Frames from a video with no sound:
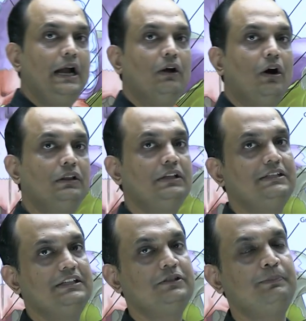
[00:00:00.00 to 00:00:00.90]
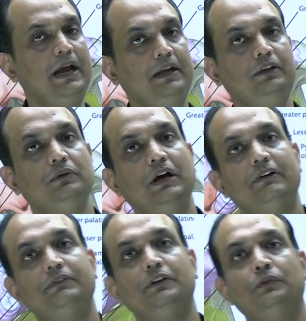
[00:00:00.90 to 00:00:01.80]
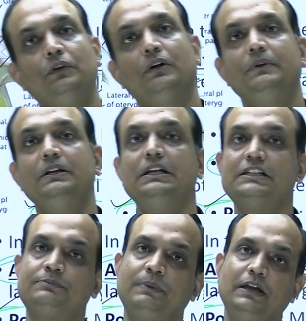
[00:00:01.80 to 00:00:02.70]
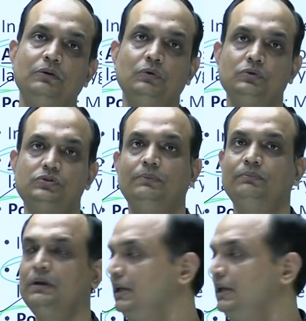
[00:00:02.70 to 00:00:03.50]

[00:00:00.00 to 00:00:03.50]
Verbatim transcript: and on this spine, you have the foramen spinosum.